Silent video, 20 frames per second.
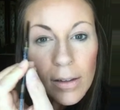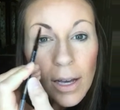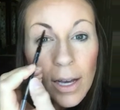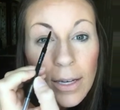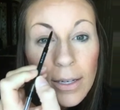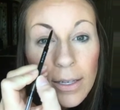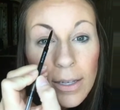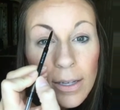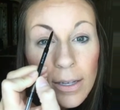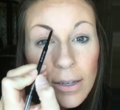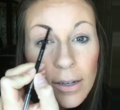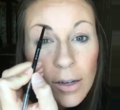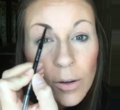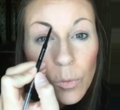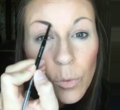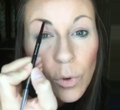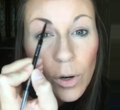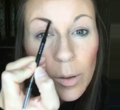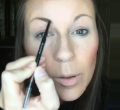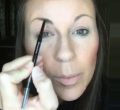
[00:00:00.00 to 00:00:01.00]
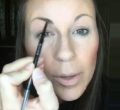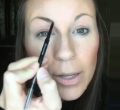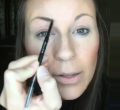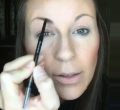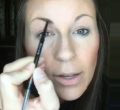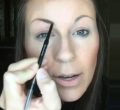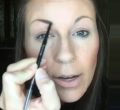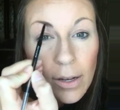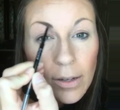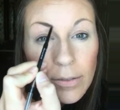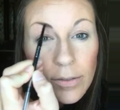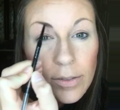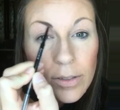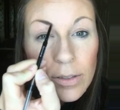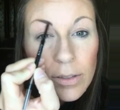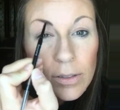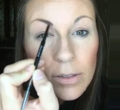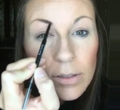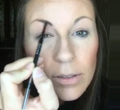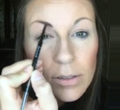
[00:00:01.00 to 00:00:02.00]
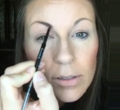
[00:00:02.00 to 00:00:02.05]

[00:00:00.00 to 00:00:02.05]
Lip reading: I did on one of my lives.